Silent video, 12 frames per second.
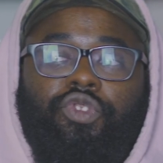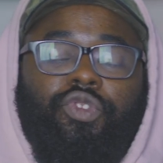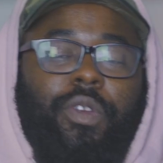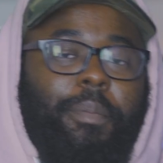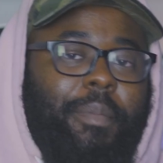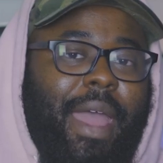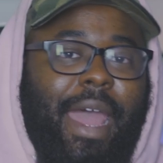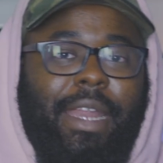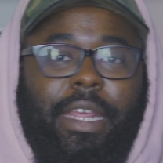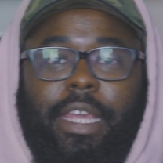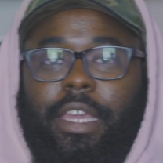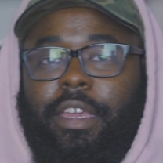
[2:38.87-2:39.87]

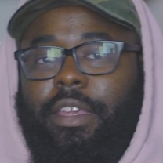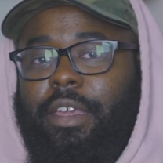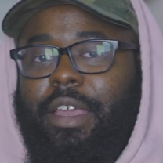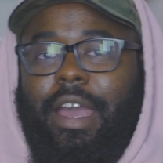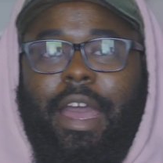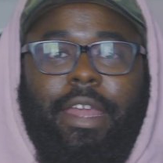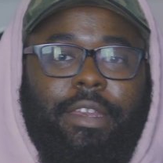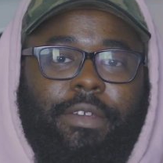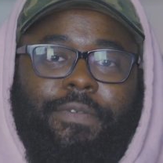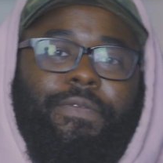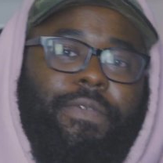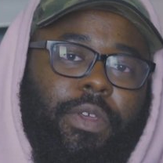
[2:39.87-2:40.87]
dramatic kind
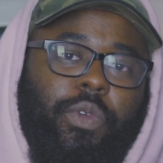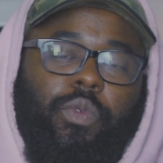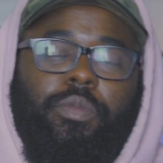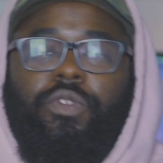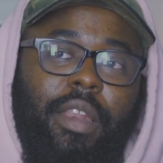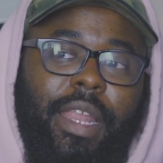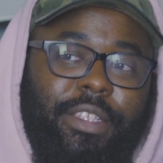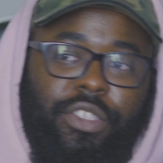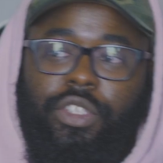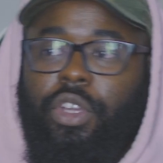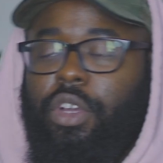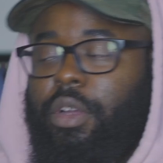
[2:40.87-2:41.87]
of films.
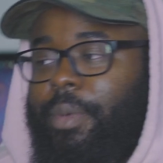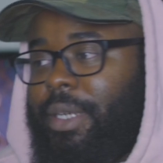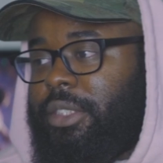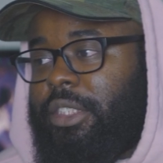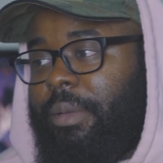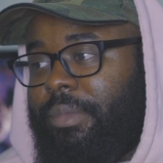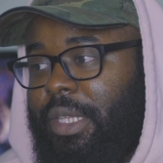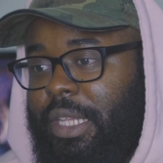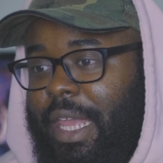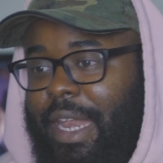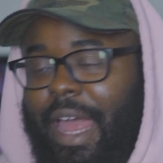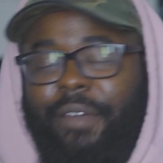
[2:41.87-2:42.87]
Let's talk about something
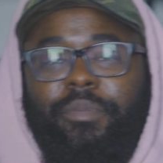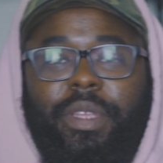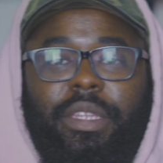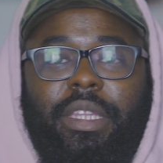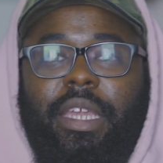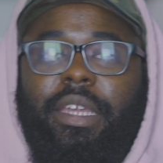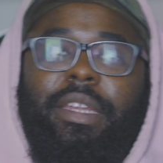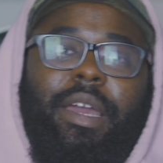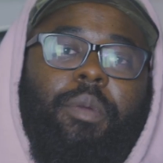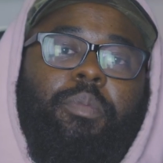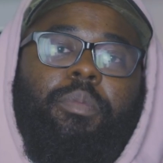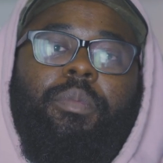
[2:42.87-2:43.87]
that I've been thinking
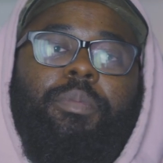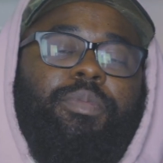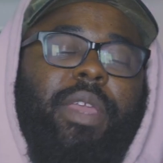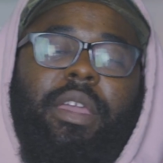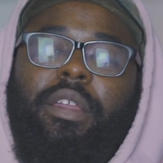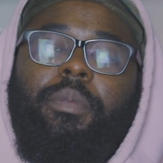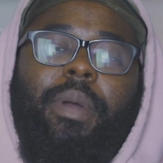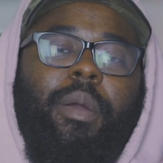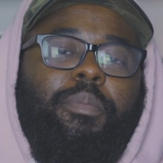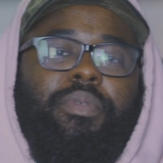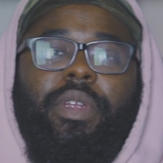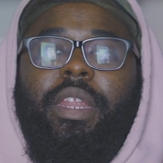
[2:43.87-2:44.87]

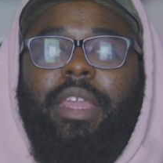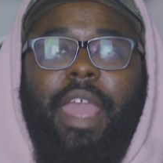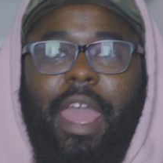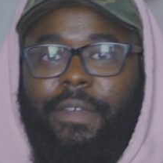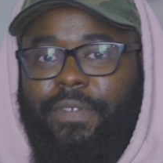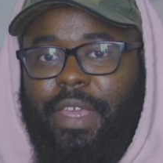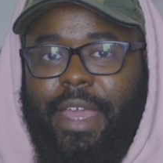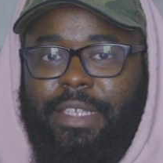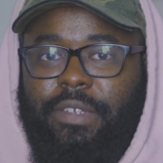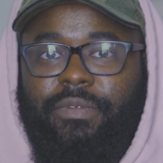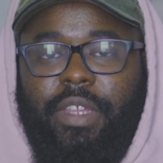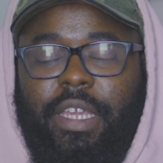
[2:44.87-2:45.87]
about pretty heavy
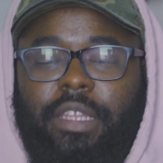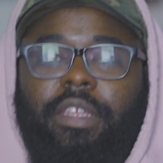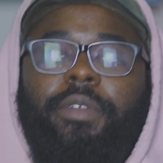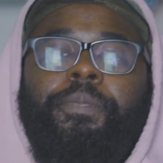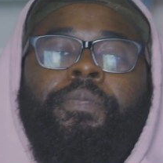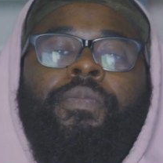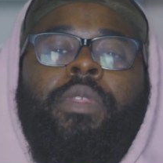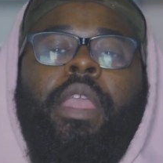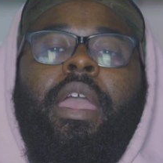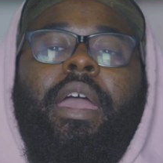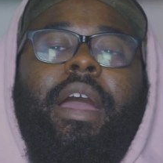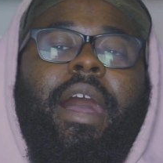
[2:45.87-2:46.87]
as of lately.
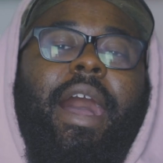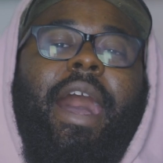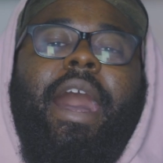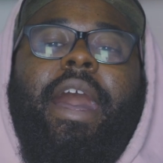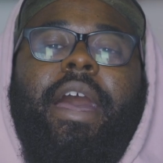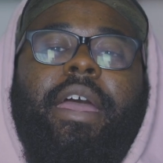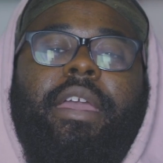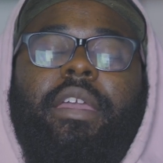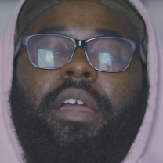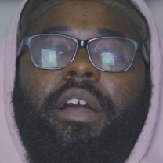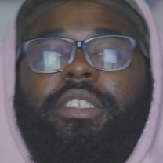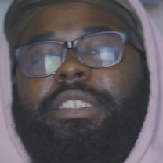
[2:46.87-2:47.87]
I,
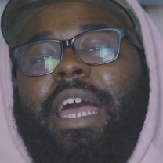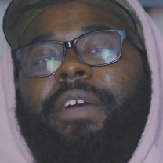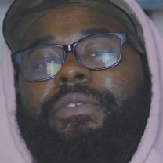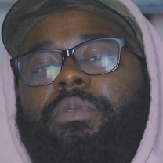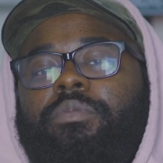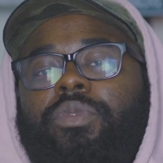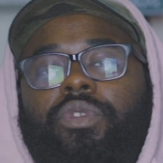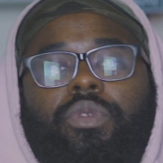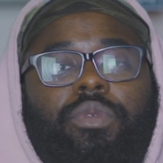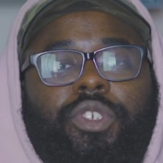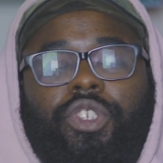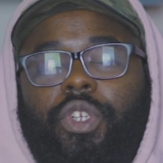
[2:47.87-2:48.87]
aside from
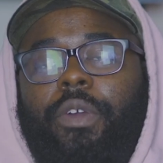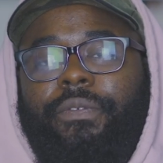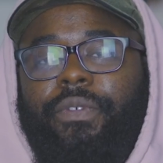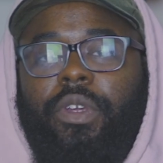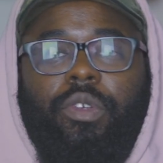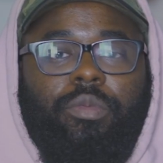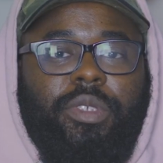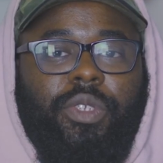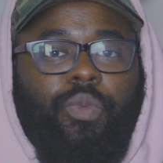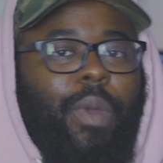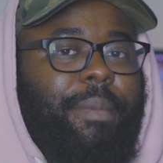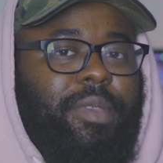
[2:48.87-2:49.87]
doing short films
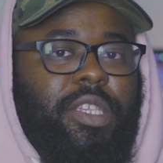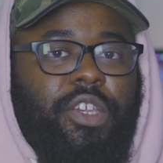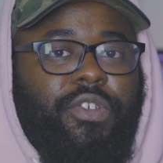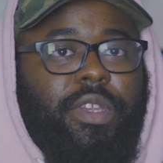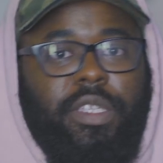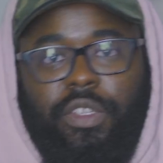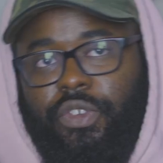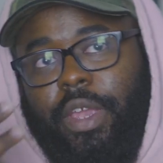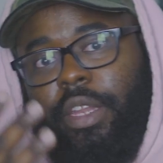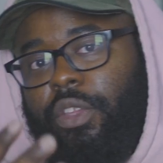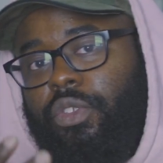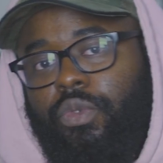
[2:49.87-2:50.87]
and web series and
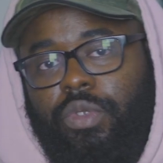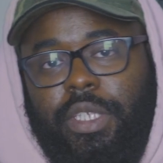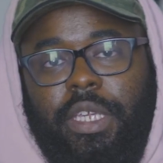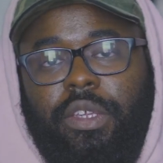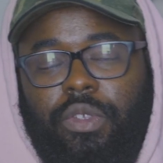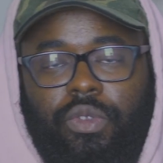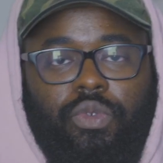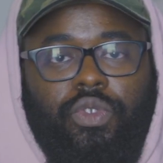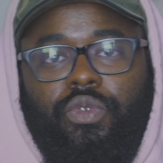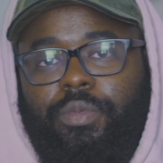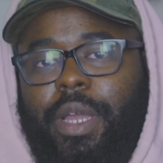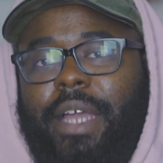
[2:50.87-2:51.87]
creating
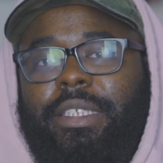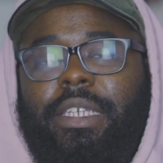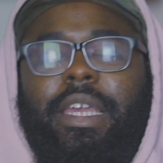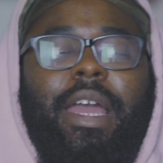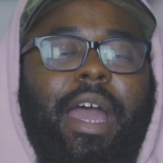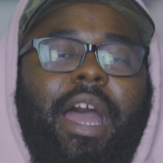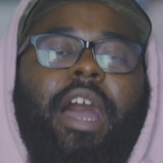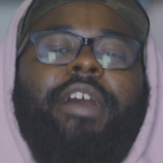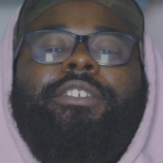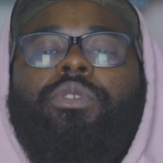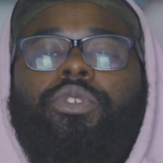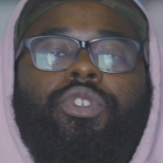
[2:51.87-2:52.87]
YouTube content, I
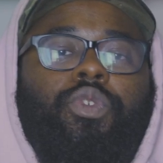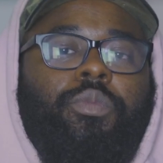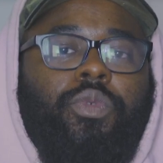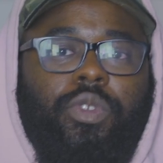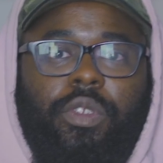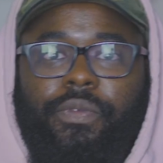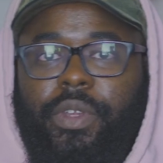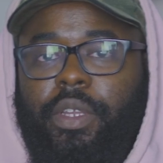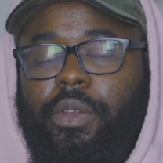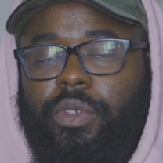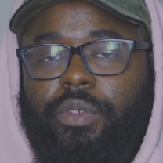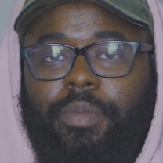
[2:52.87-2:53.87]
also shoot music
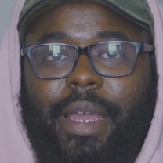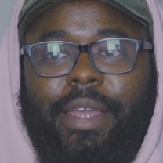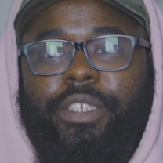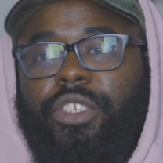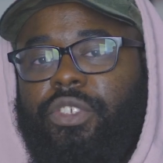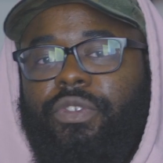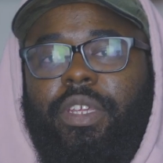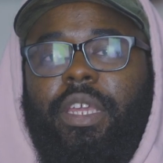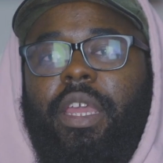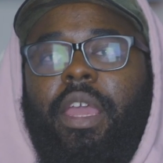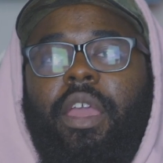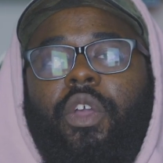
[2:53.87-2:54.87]
videos. My
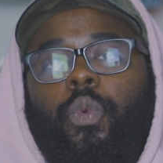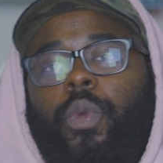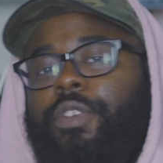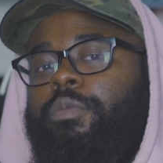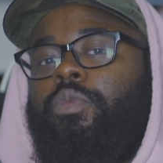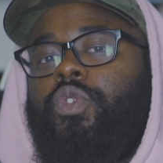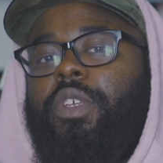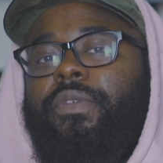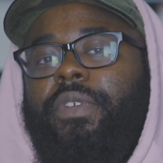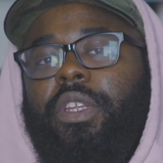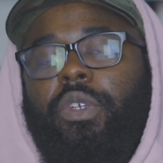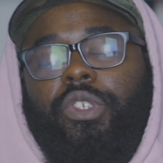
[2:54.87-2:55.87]
history with music
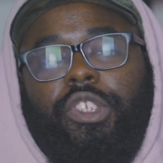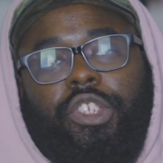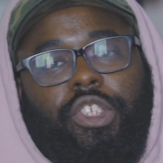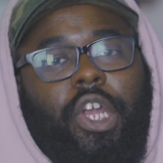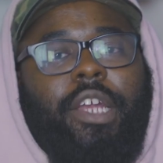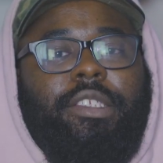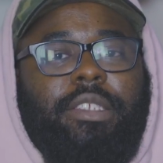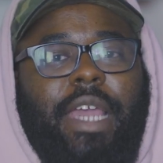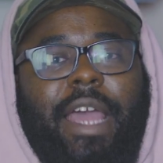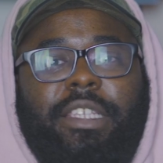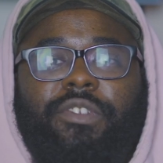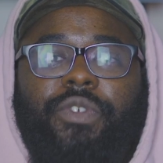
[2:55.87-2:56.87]
videos starts
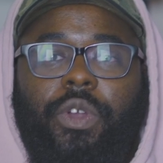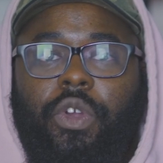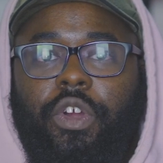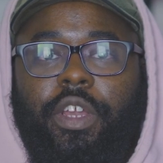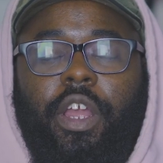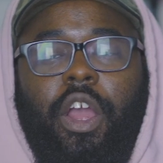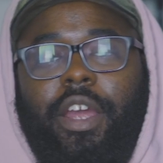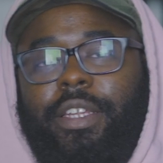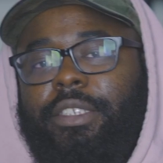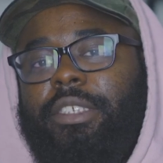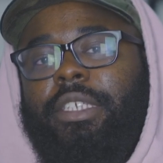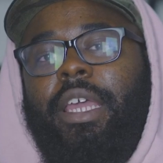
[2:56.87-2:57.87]
as a recording
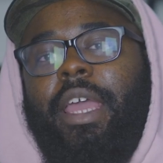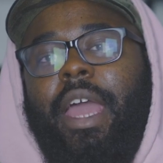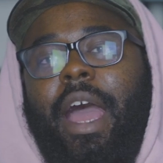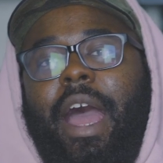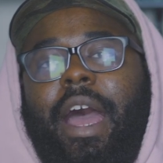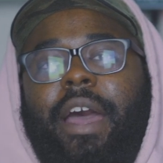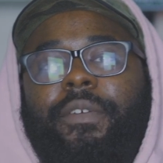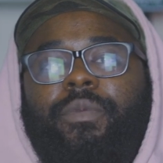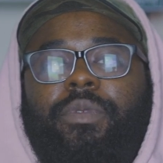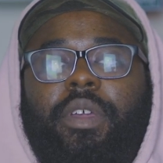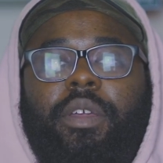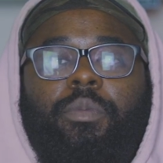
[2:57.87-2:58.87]
artist.
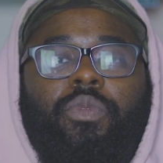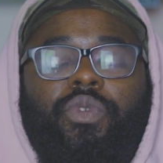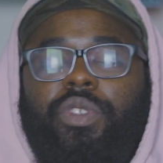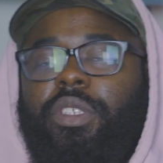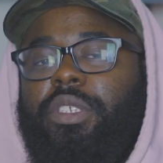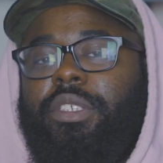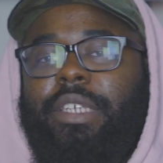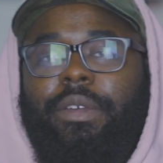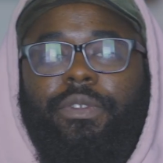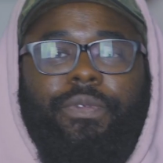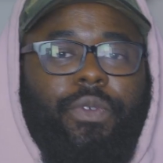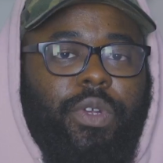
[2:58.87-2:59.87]
I've done music since I
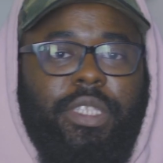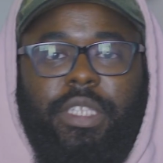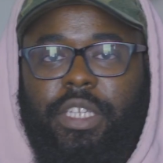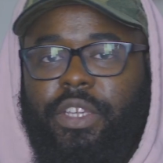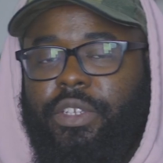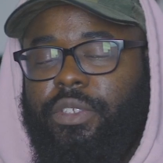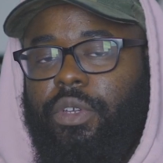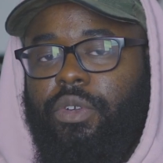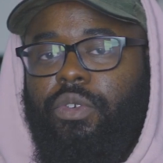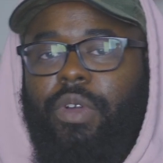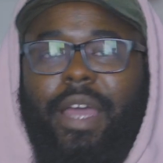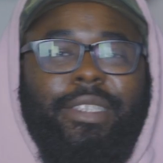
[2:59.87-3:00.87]
was 14 years
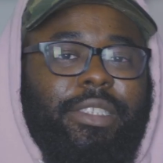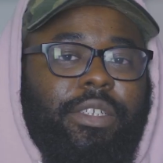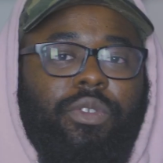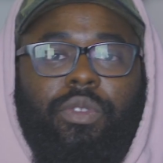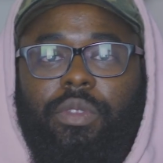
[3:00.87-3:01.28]
old. I still